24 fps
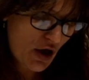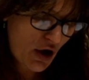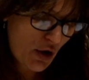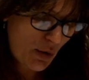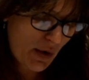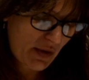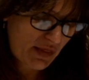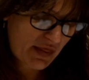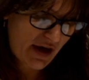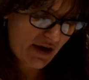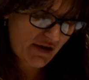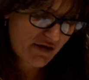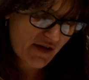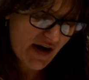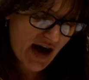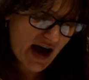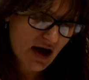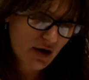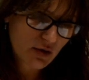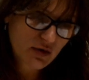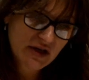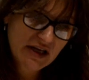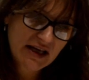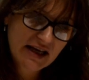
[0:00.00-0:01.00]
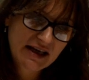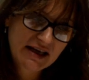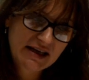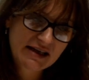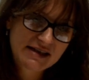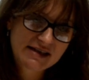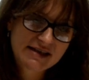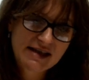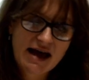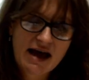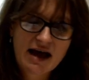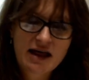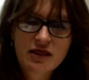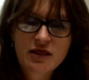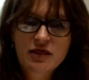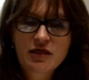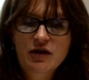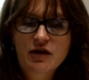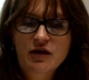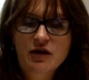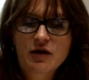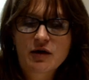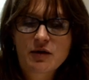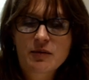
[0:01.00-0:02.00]
what they found is that
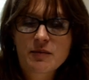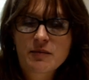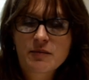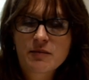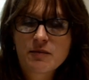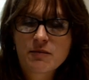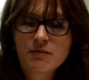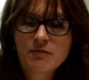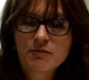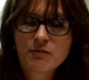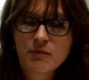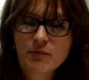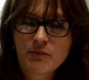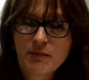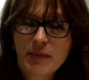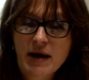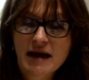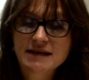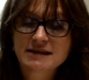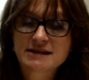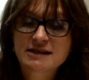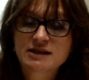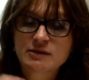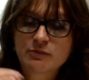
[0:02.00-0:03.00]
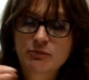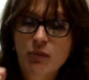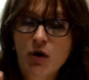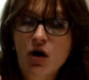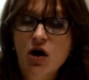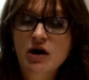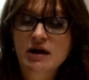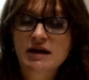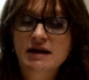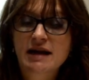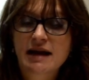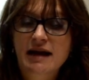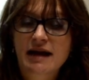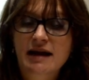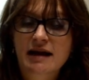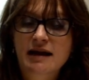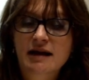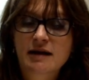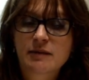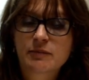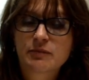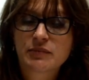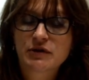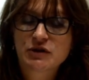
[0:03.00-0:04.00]
the best
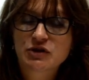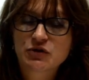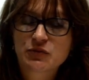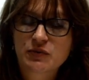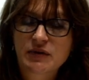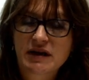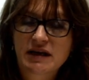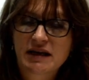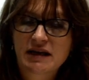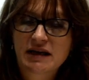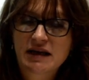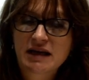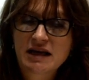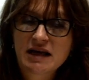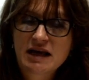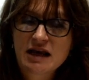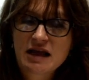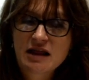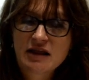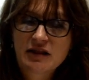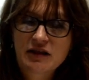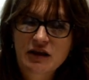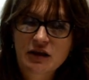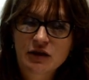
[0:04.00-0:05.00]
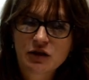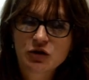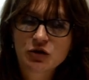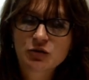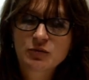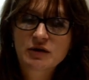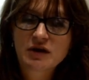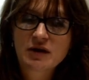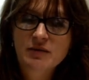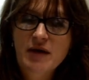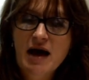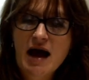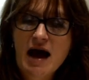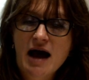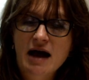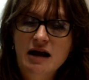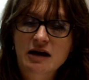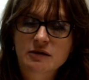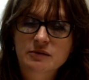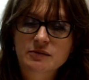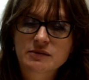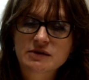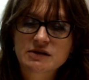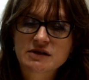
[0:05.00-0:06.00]
bonding between the aluminum
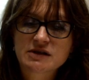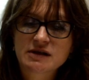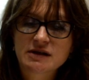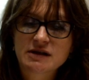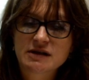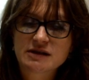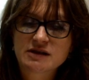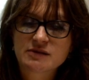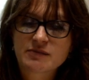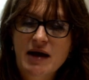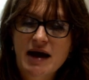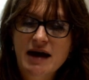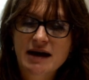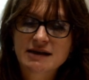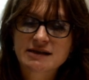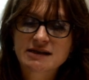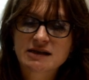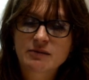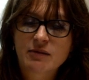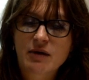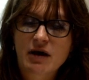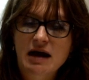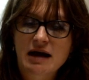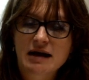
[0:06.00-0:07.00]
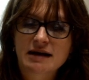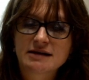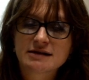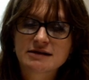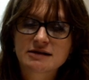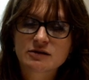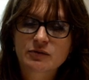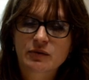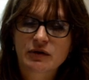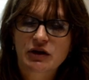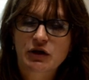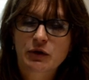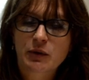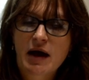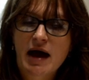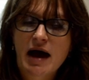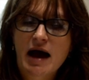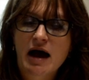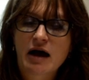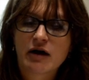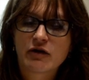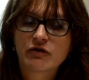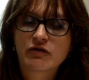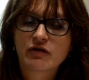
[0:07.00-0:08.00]
atoms is maximized when you
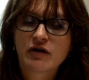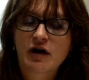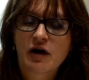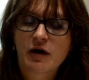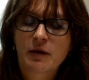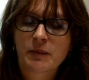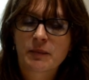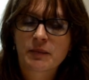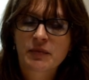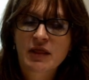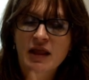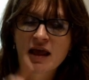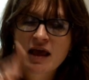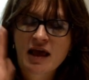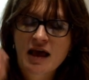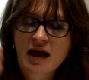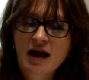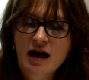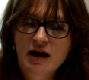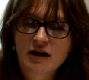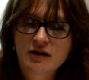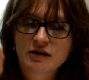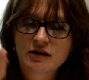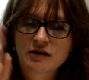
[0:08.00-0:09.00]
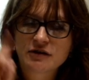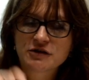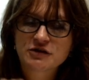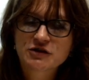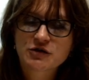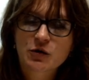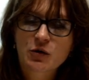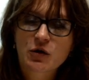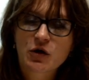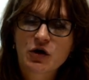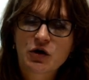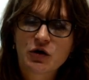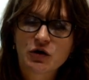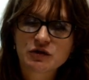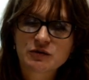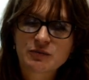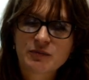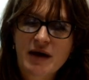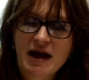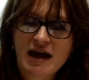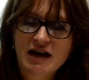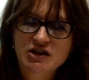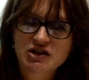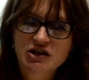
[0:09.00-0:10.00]
have a so-called
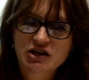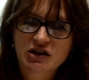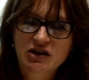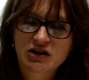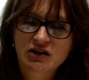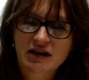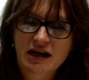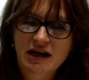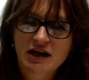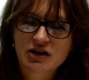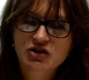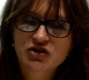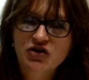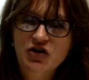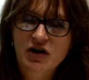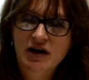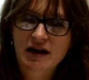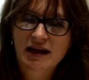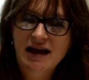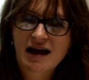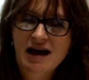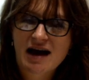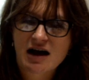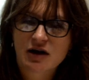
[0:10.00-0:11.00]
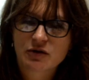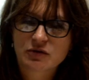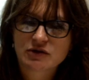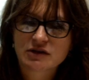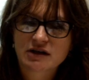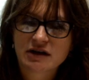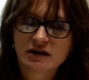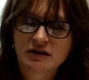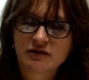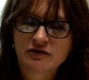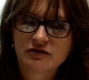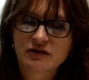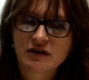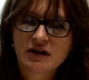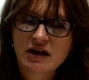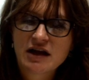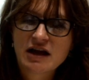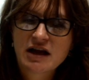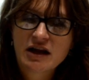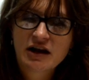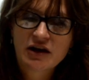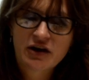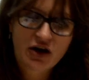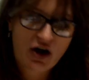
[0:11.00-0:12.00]
magic electron count of
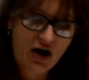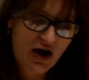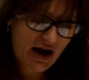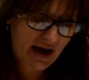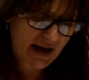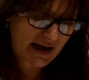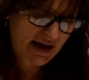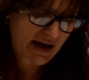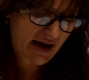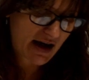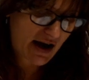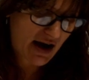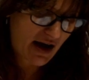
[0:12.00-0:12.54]
9